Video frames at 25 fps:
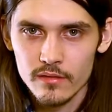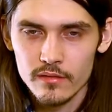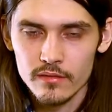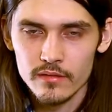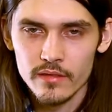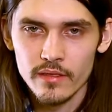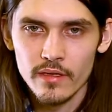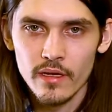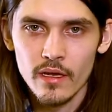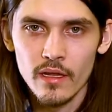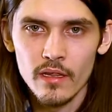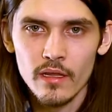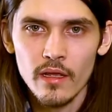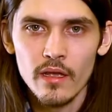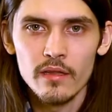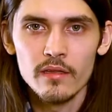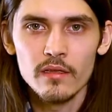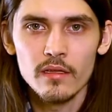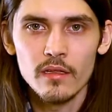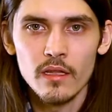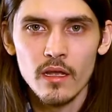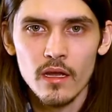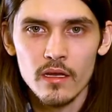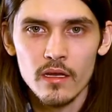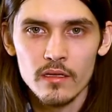The halide
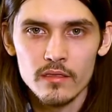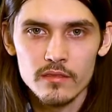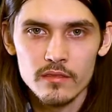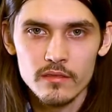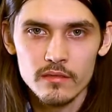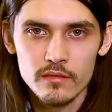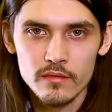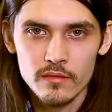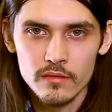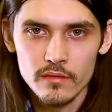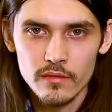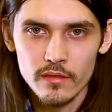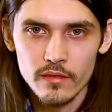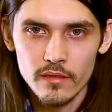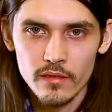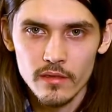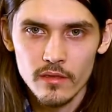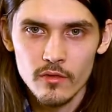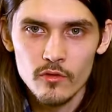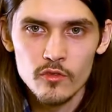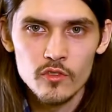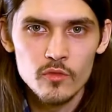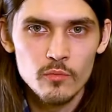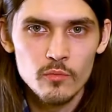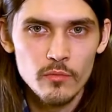class
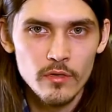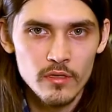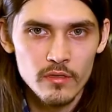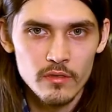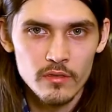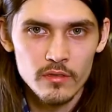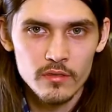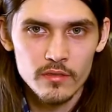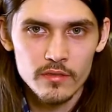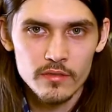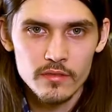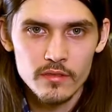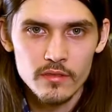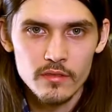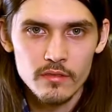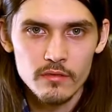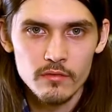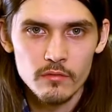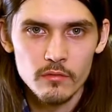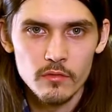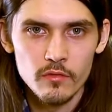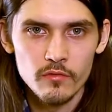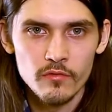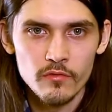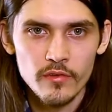includes minerals
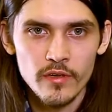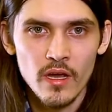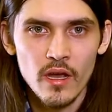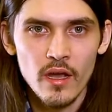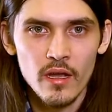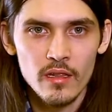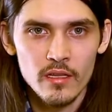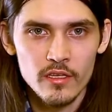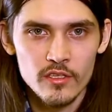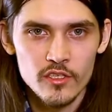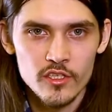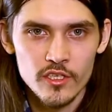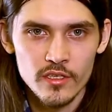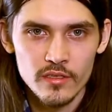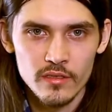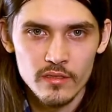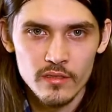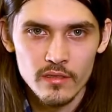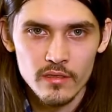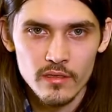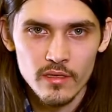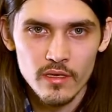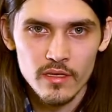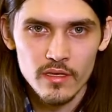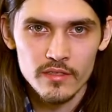with a halogen
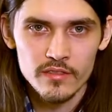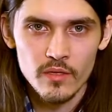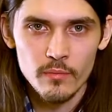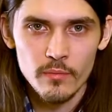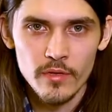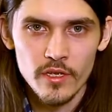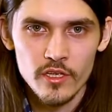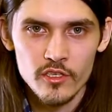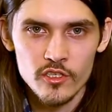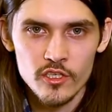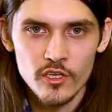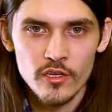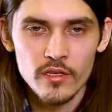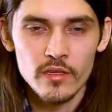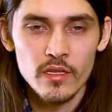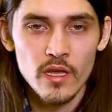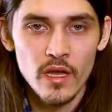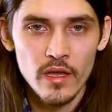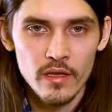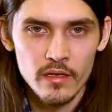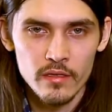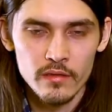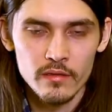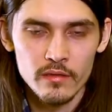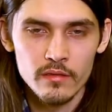as a major
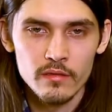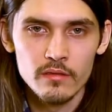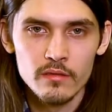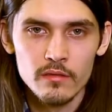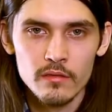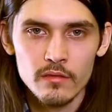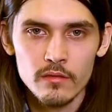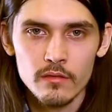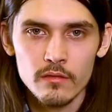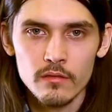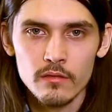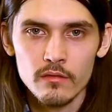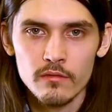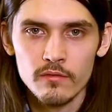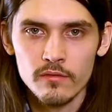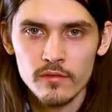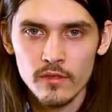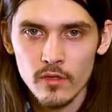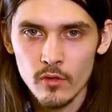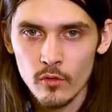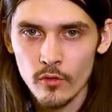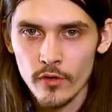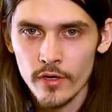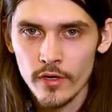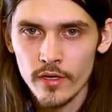anion:
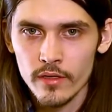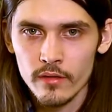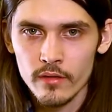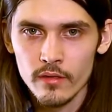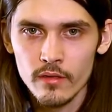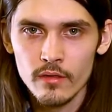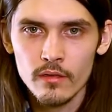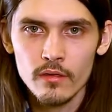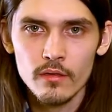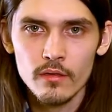fluorine,